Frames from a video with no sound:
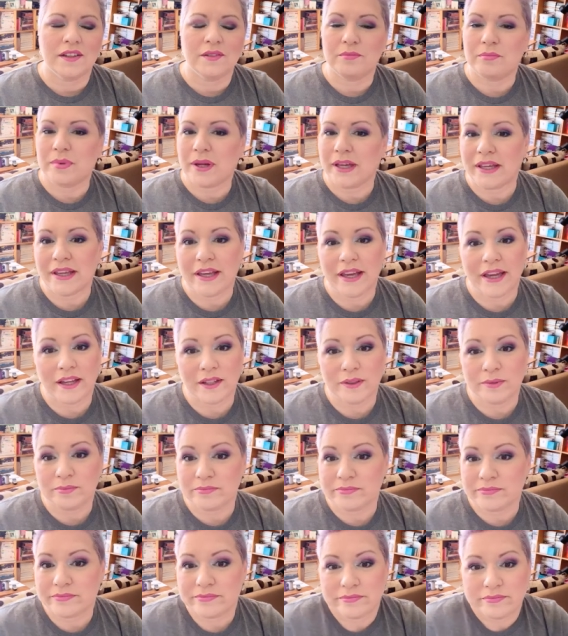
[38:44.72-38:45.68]
but yeah,
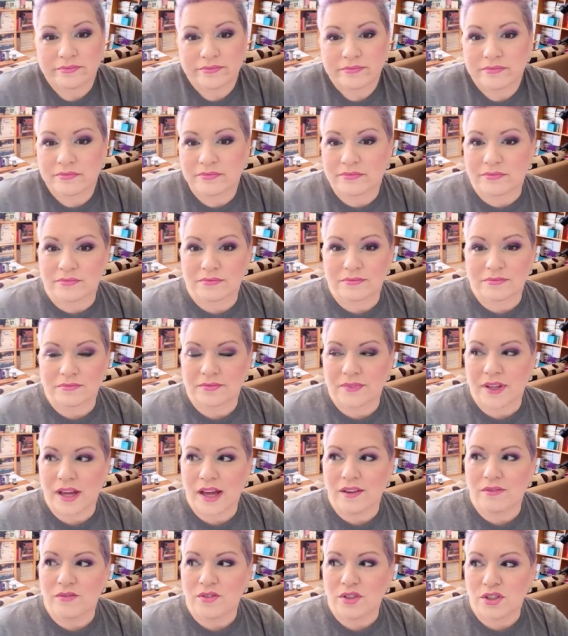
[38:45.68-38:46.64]

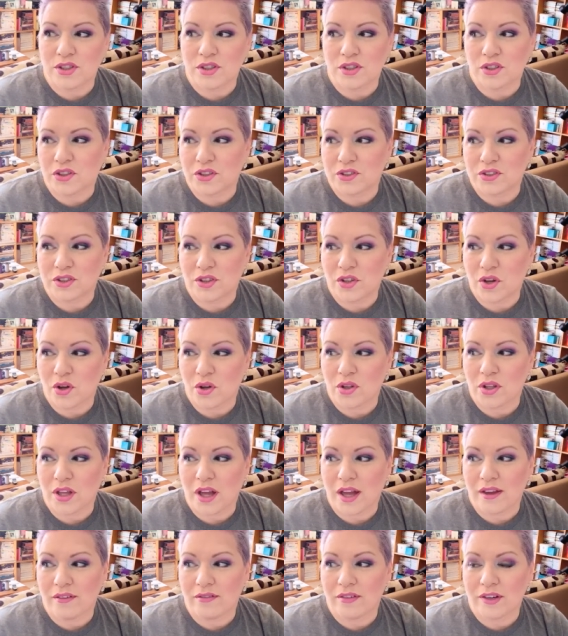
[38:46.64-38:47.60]
I've just learned to go
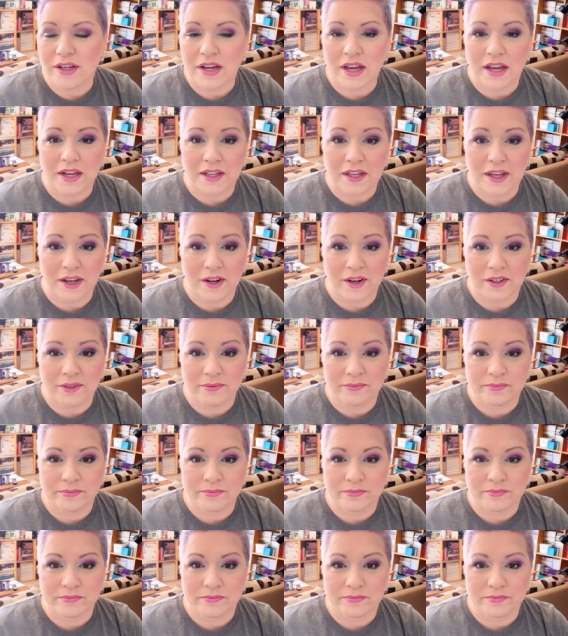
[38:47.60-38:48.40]
live and not care.